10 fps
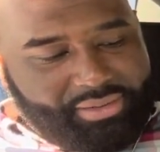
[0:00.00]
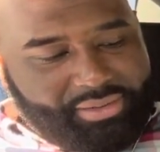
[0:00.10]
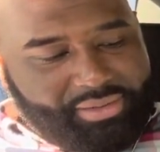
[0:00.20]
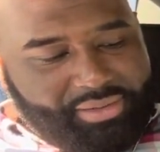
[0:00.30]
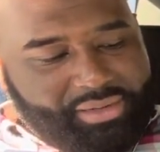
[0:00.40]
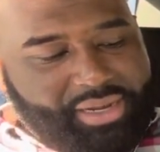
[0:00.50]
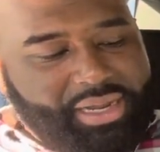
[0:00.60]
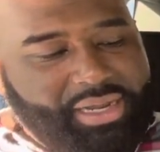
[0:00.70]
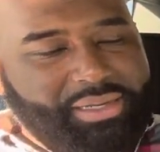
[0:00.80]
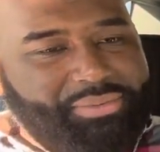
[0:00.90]
you wrote in.
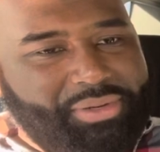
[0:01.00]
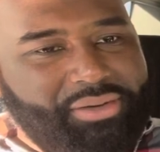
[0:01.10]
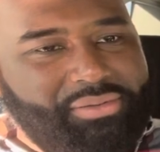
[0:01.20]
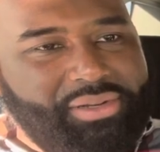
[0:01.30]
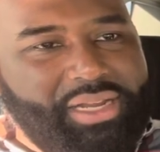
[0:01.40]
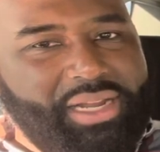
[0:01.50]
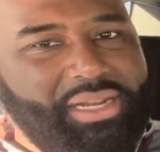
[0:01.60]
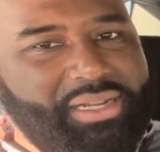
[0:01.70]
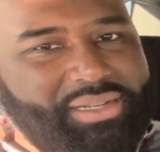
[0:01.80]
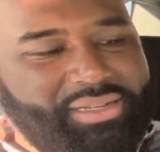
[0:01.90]
I ain't putting on the
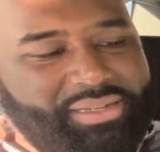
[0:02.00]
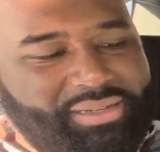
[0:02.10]
can. All